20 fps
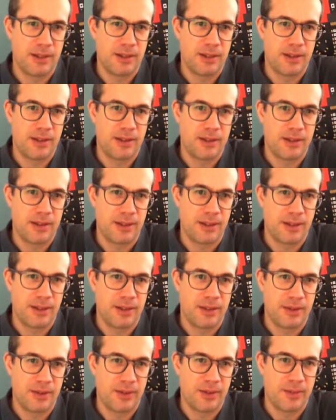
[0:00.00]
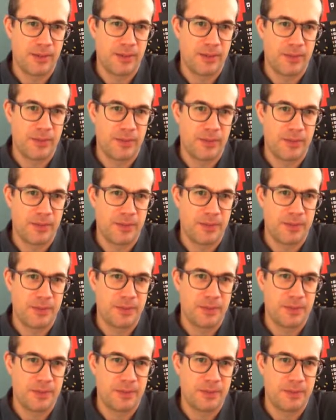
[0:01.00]

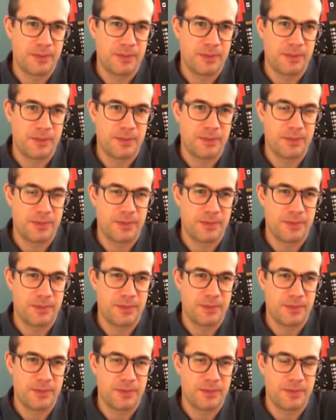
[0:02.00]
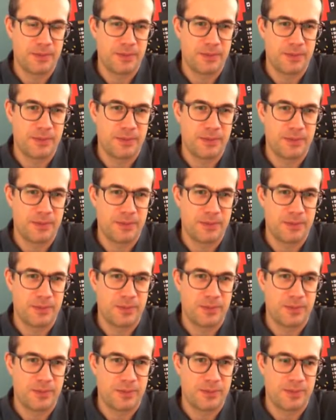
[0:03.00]

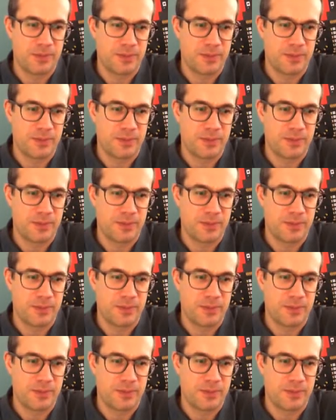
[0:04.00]
The person shown says nothing.